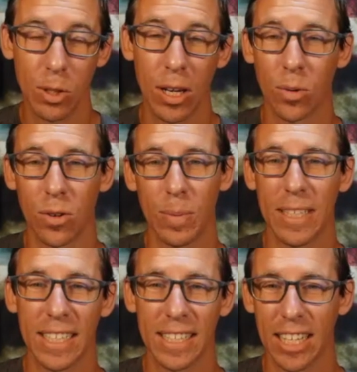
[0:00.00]
in order to be
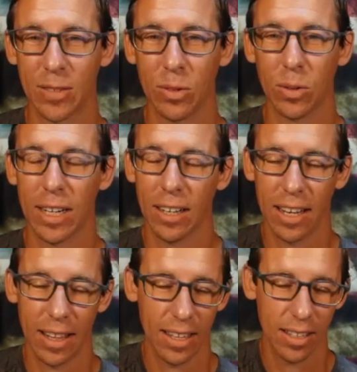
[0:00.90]
successful right a lot
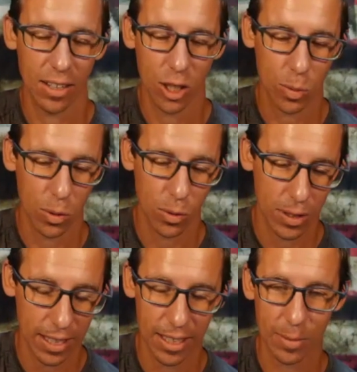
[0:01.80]
of thing entrepreneurs
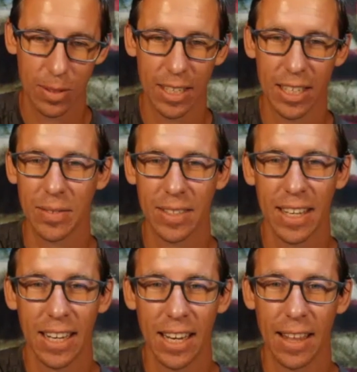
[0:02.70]
think to themselves
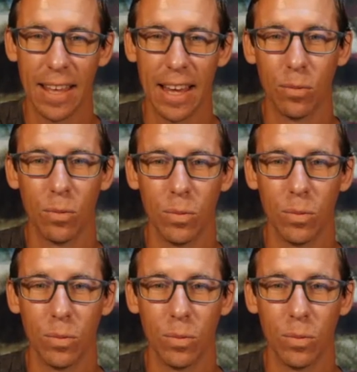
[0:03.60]
that